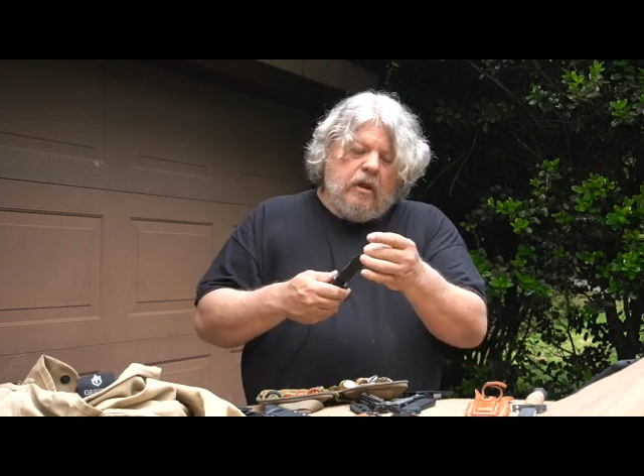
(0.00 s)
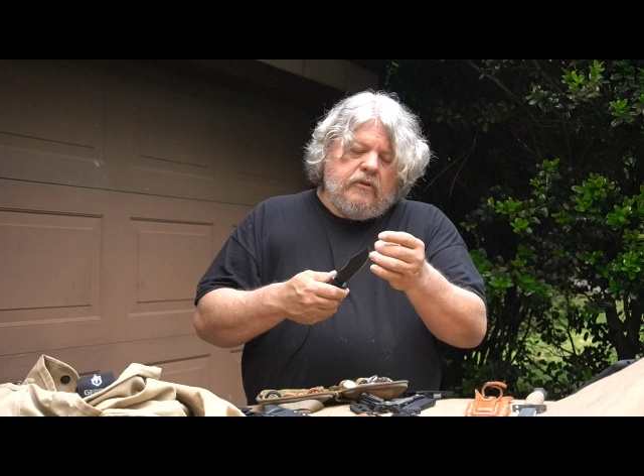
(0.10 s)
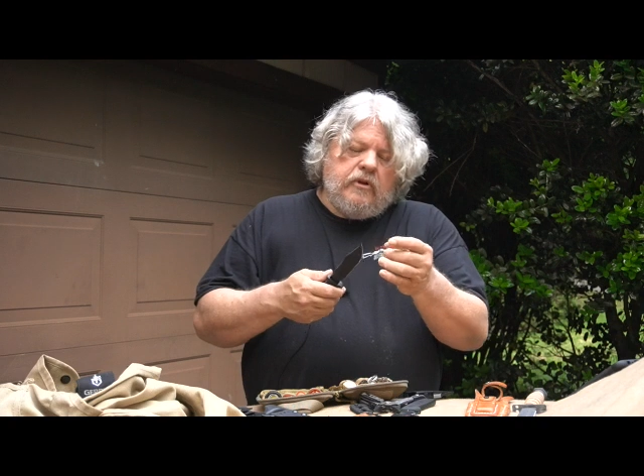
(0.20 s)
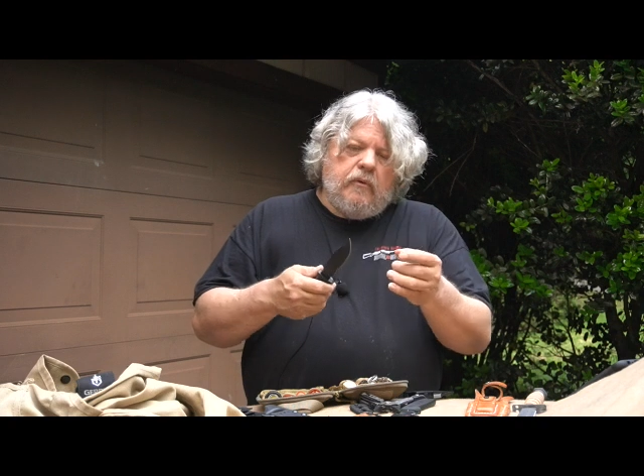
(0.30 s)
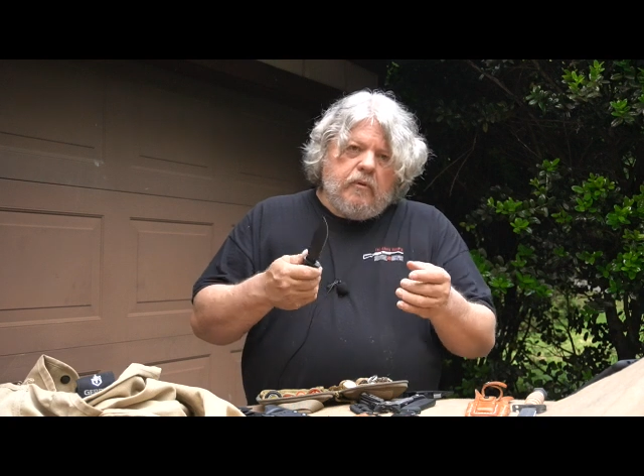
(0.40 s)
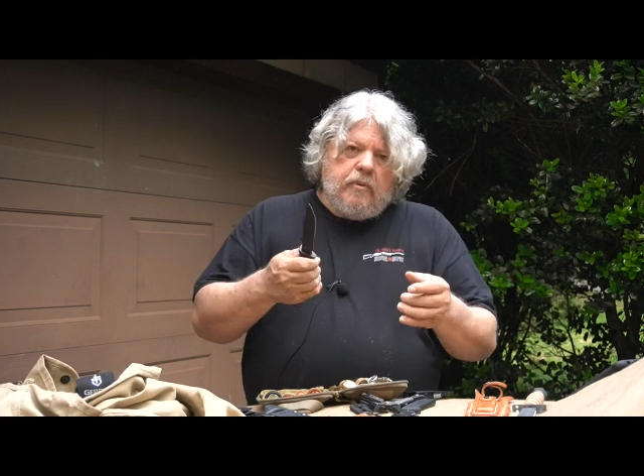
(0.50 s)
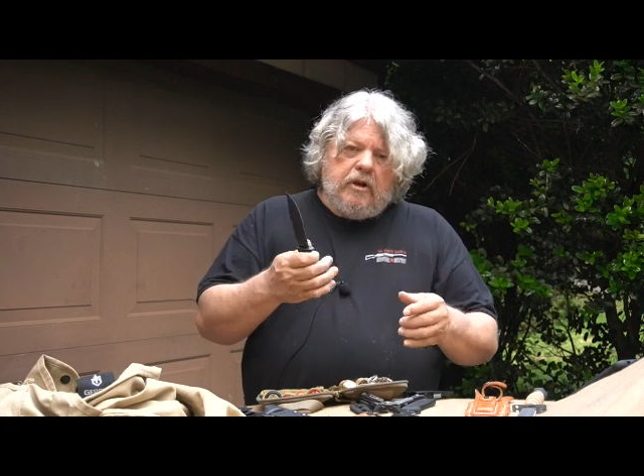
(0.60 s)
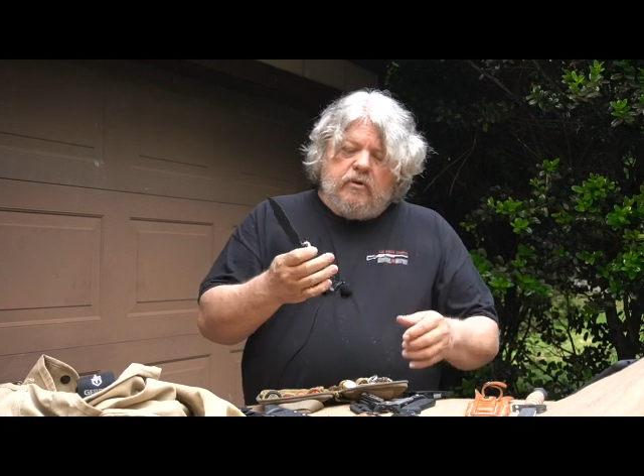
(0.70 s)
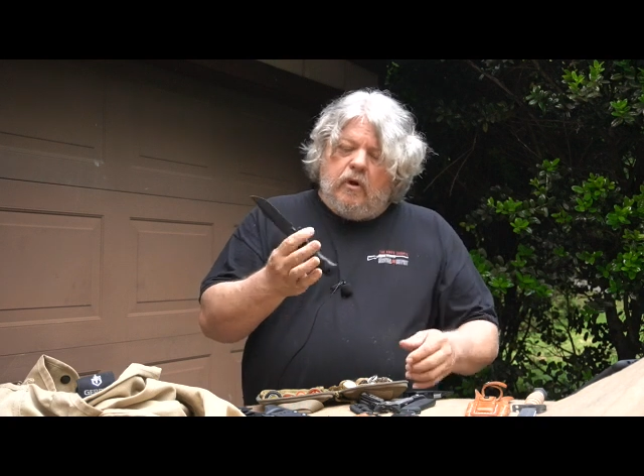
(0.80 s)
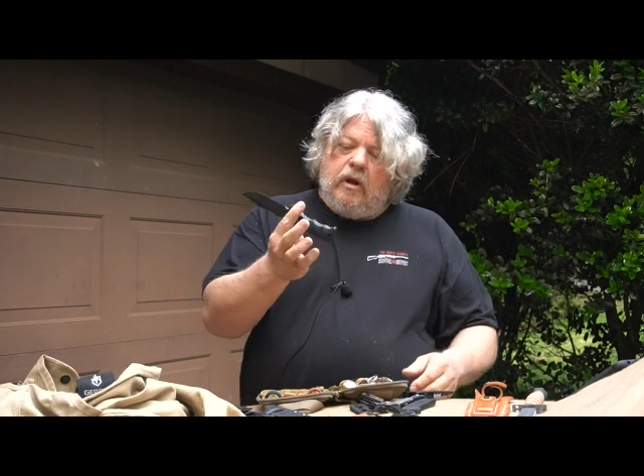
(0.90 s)
tip for
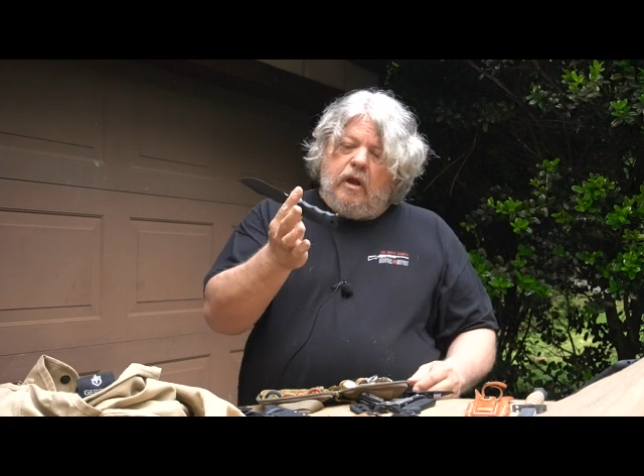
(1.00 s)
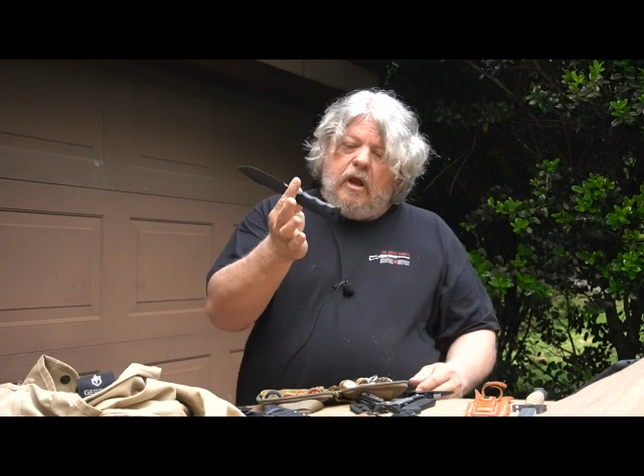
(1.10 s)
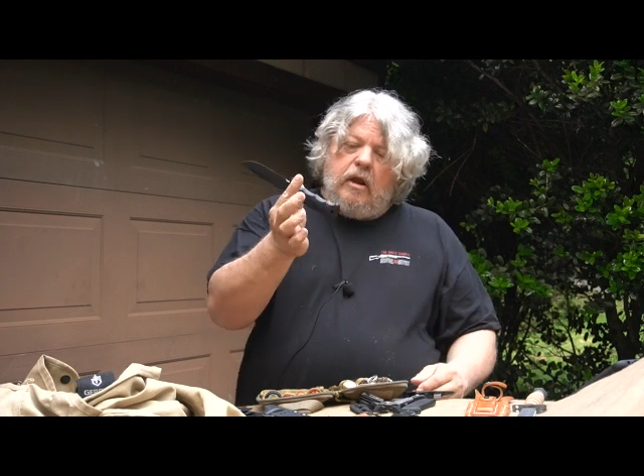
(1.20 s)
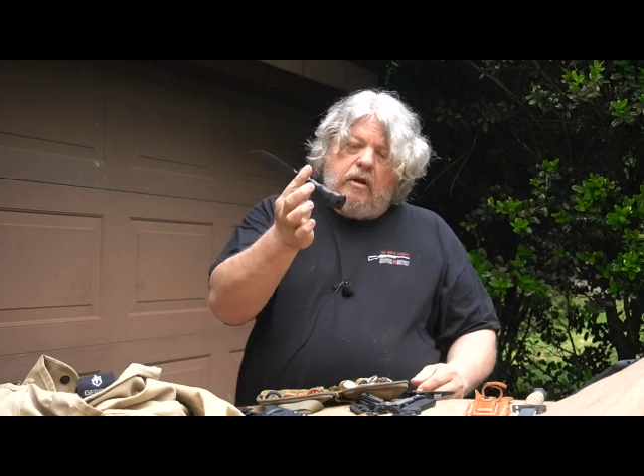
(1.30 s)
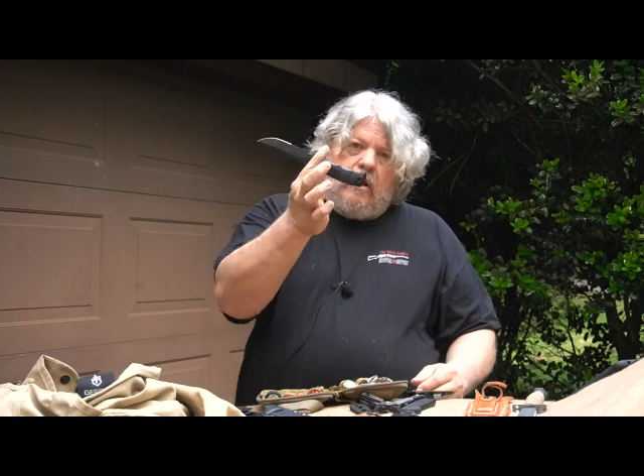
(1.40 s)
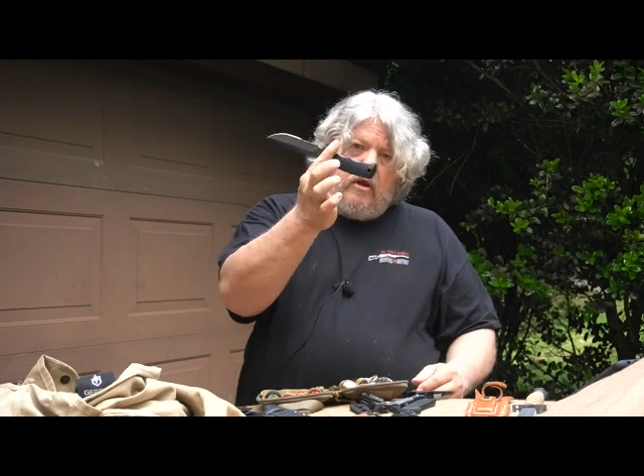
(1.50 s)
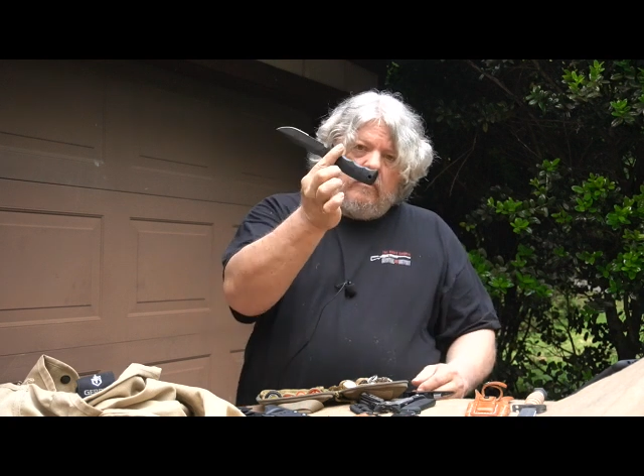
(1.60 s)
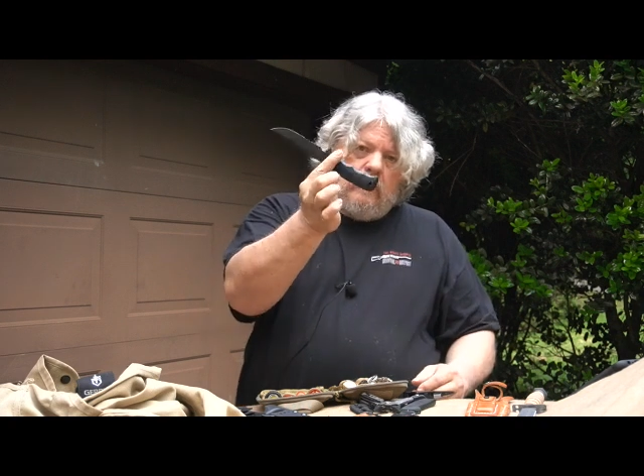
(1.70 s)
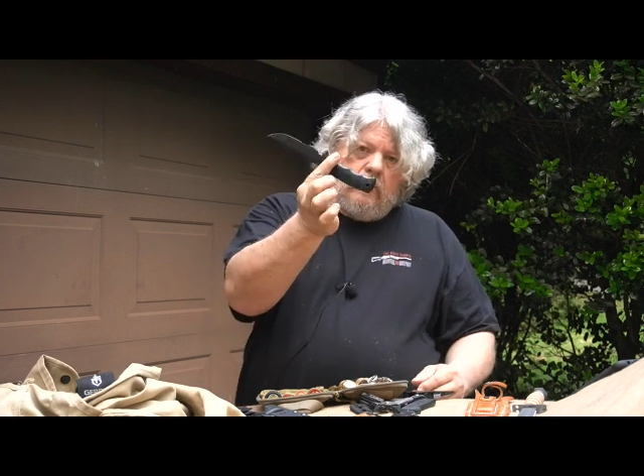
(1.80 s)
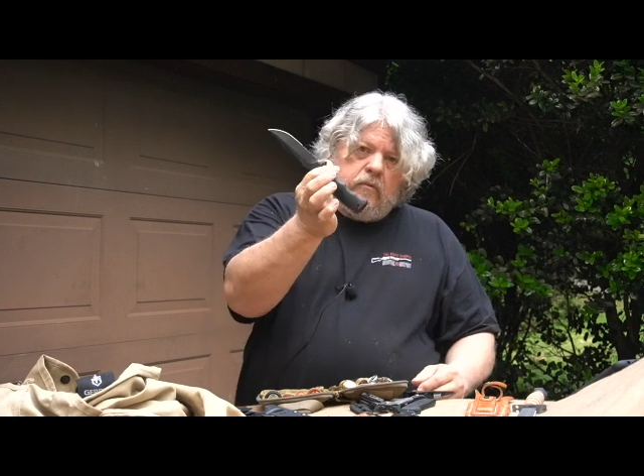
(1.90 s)
penetrating and a good
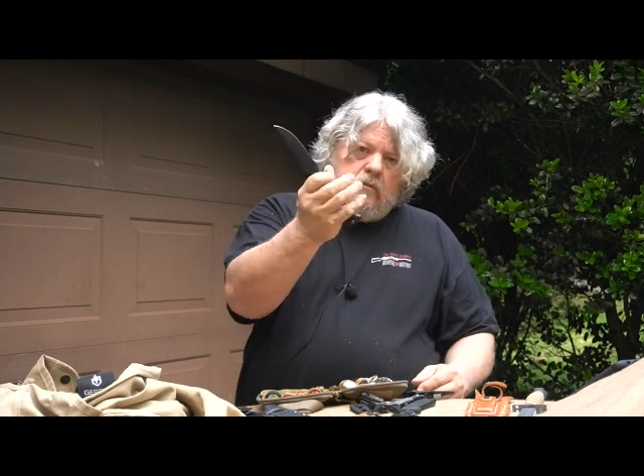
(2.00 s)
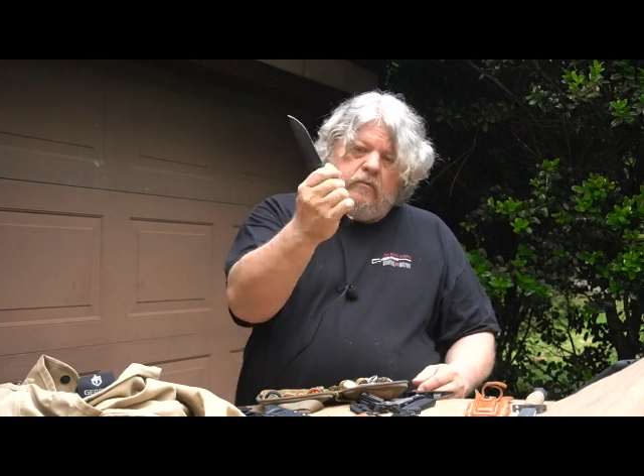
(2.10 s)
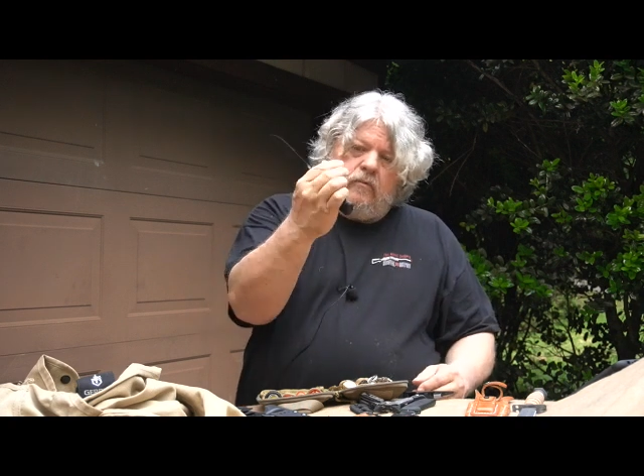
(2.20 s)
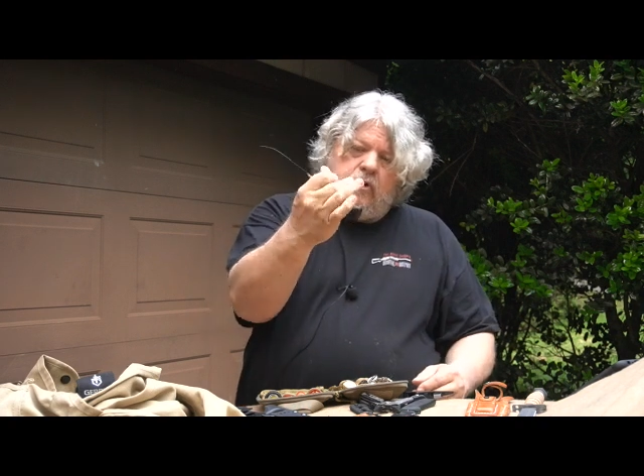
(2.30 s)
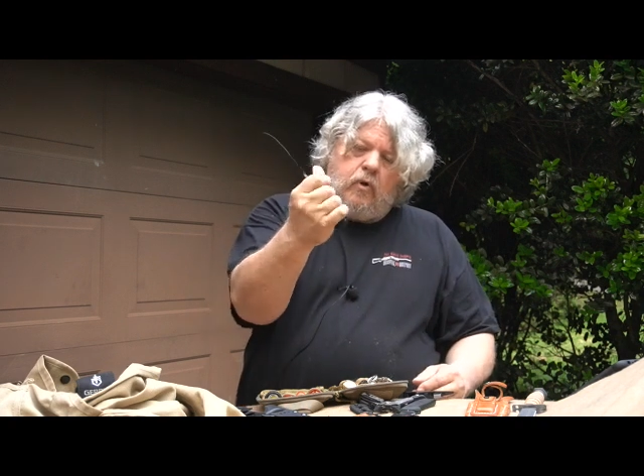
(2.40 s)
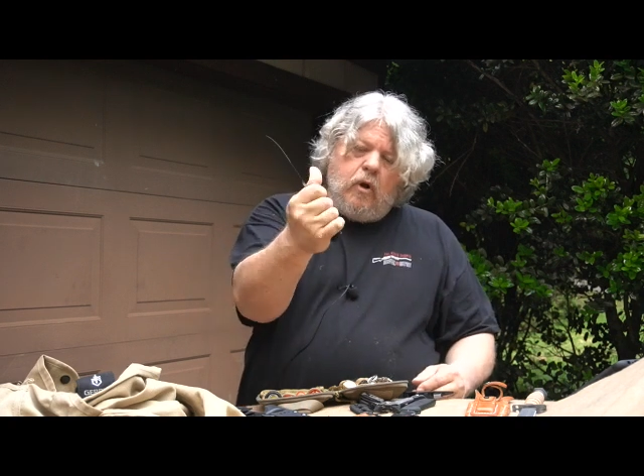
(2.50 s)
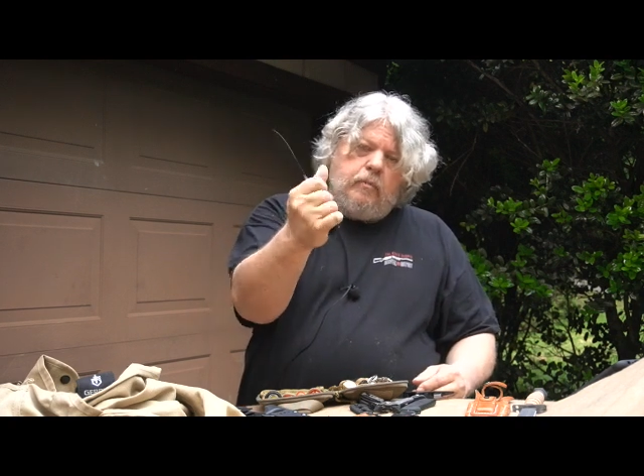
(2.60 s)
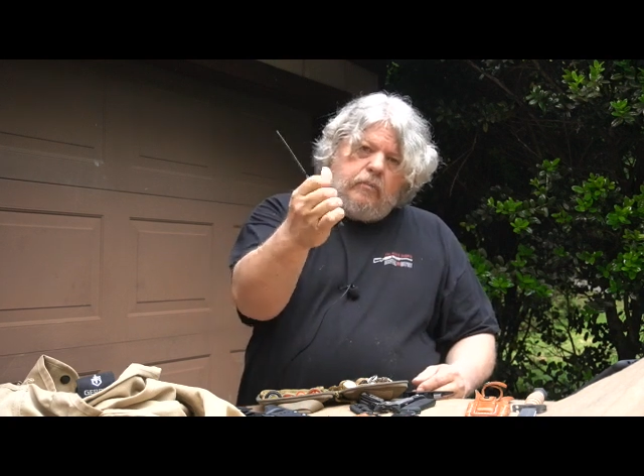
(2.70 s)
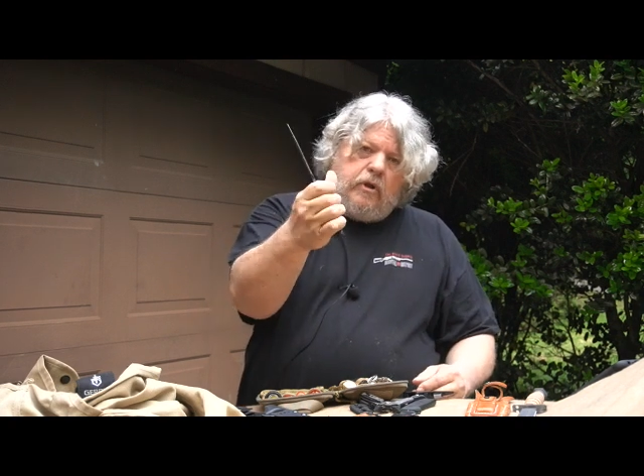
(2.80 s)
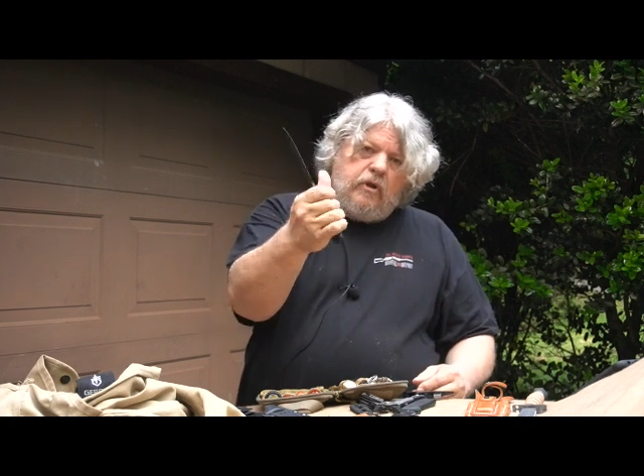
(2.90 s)
grip. The